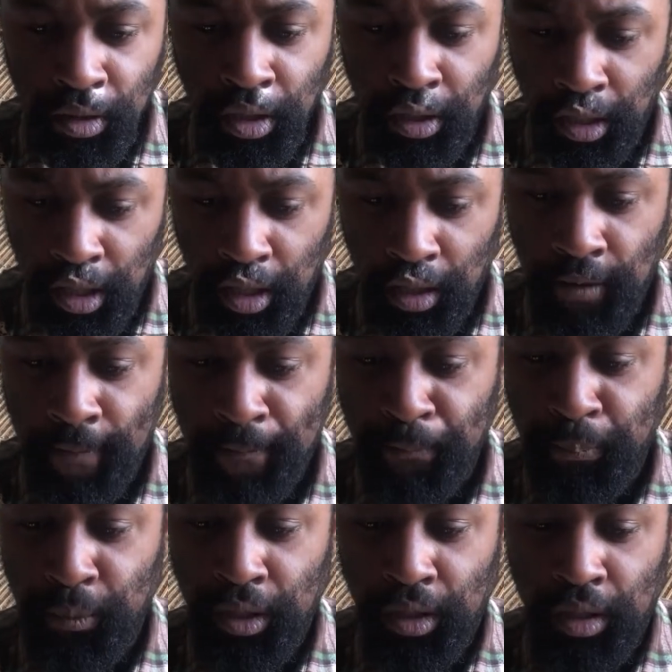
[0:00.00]
again,
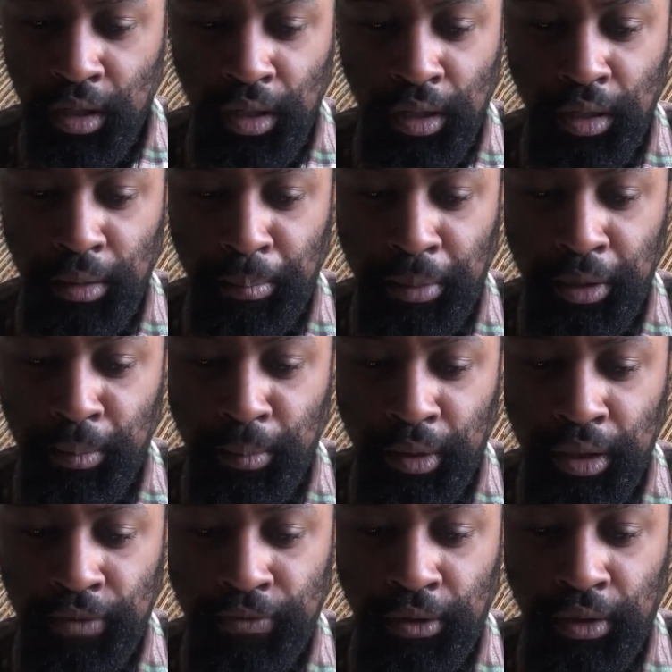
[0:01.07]
be
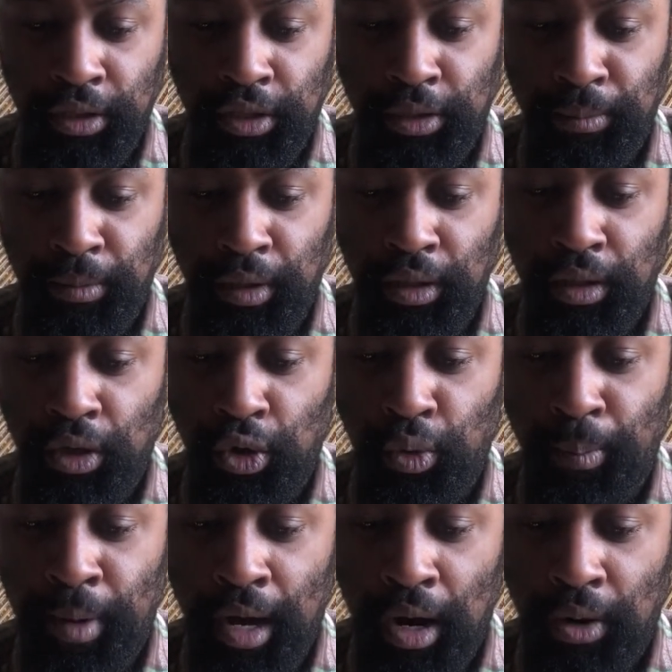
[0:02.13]
merciful unto me, O
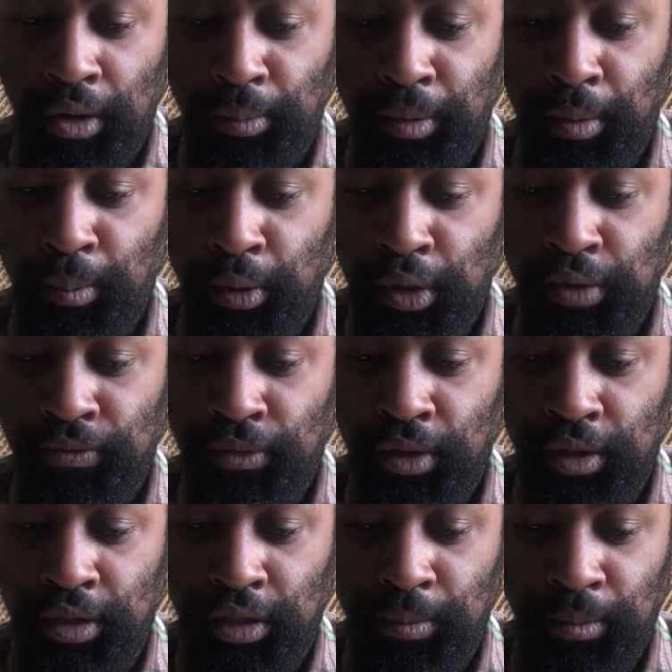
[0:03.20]
power, be merciful
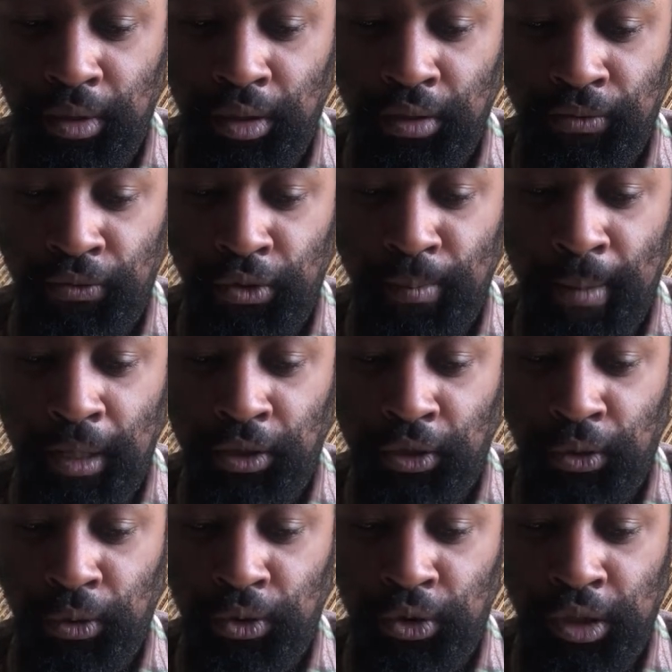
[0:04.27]
unto me, for my
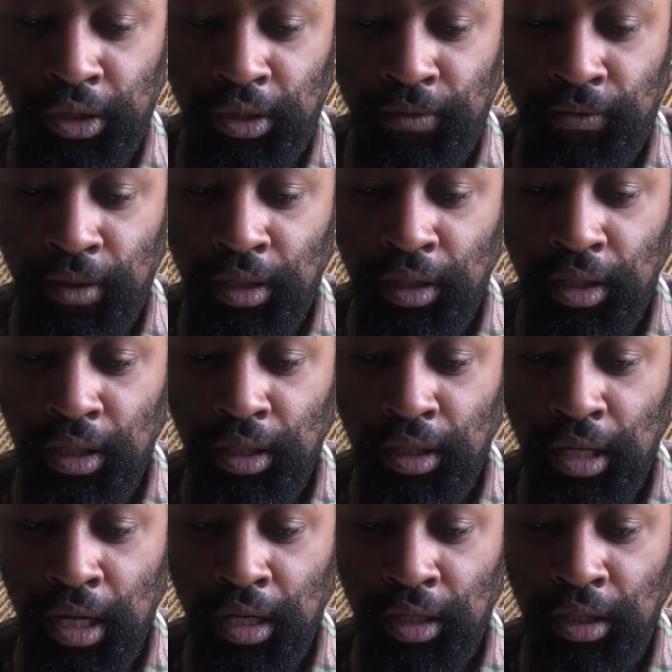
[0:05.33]
soul trusteth in thee.
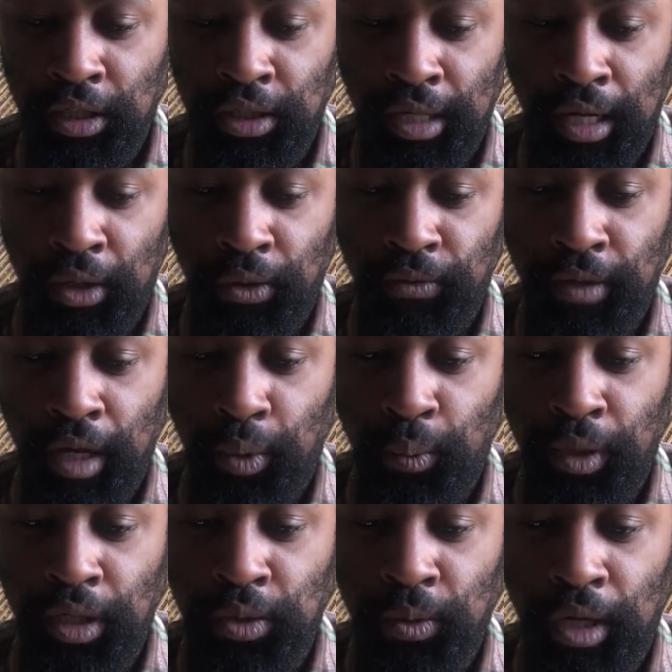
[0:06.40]
Yea, in the shadow of thy
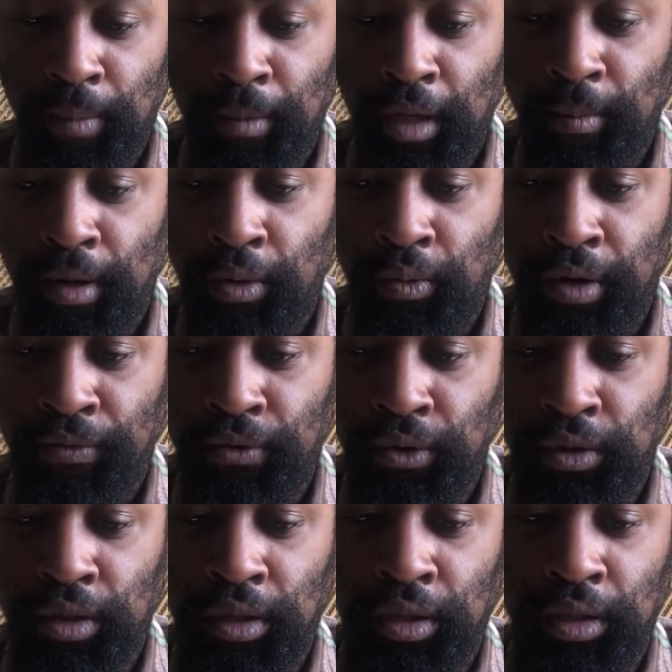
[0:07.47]
wings will I make my
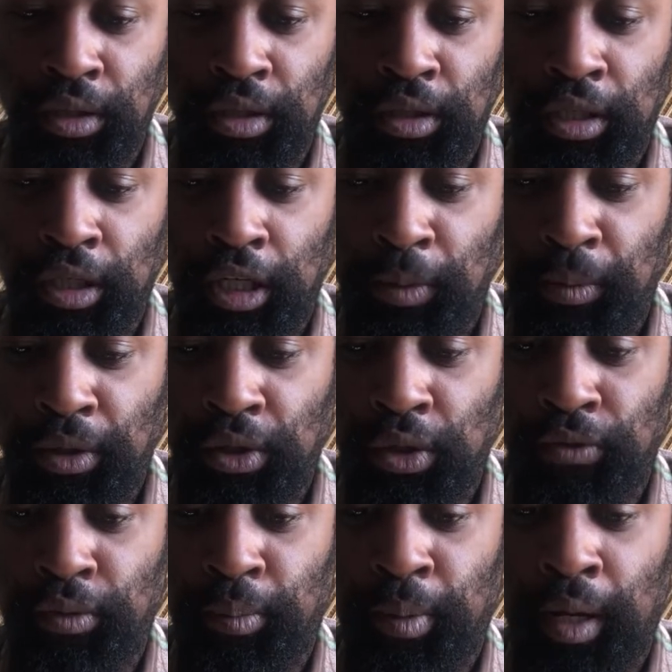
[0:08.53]
refuge until these calamities
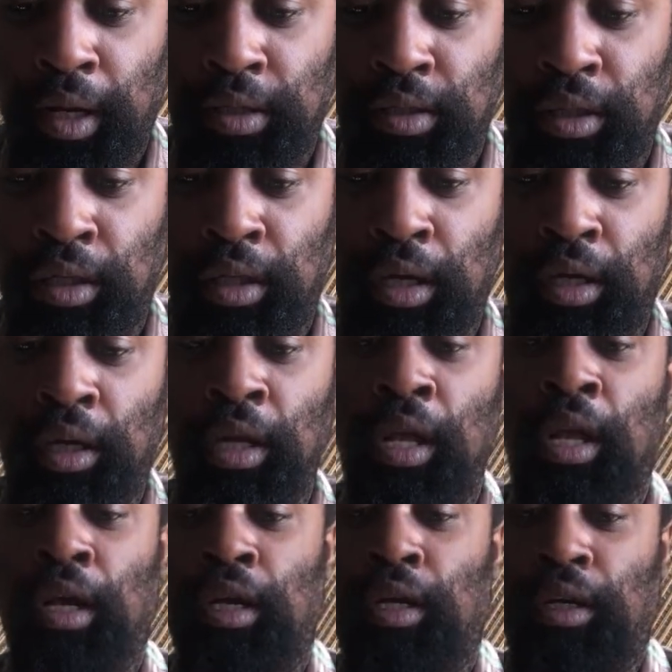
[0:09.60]
overpass. Again,
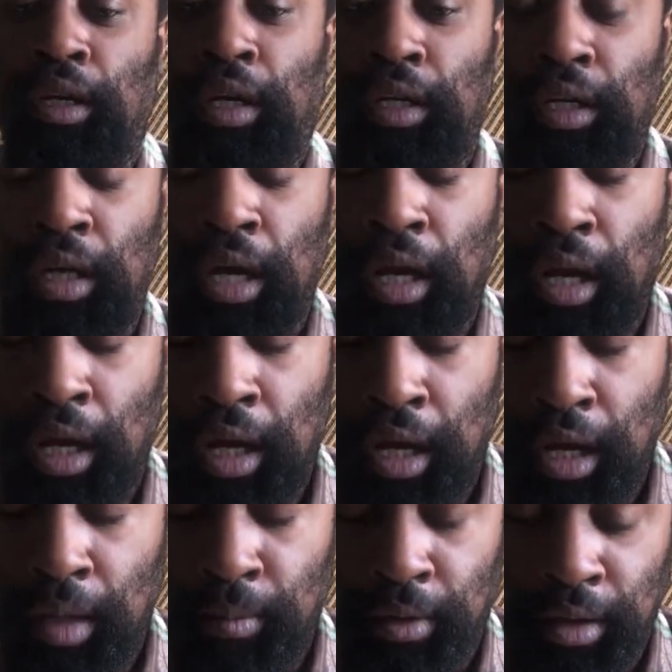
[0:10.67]
Chananya
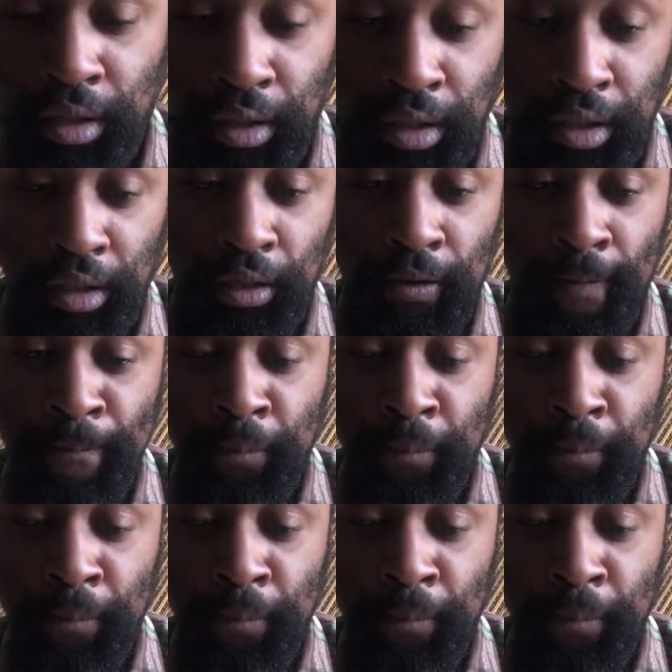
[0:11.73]
Alahayim Chananya.